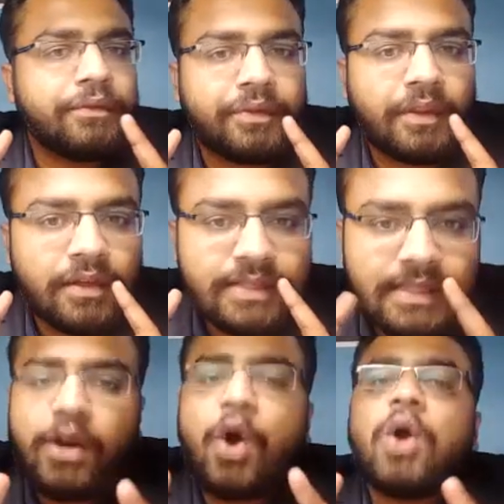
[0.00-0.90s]
the
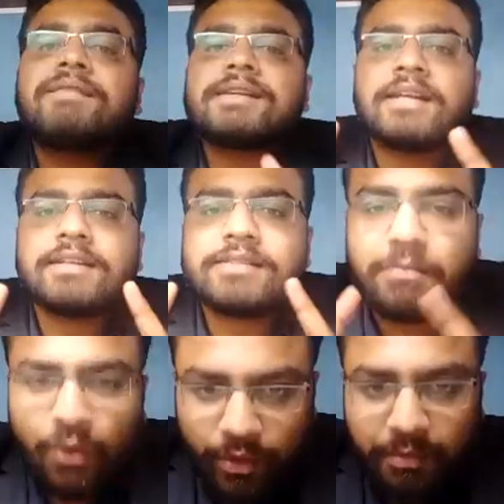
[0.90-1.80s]
son always gets the
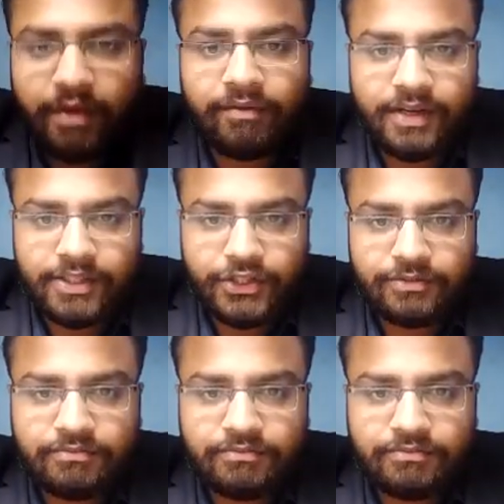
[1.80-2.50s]
more privilege.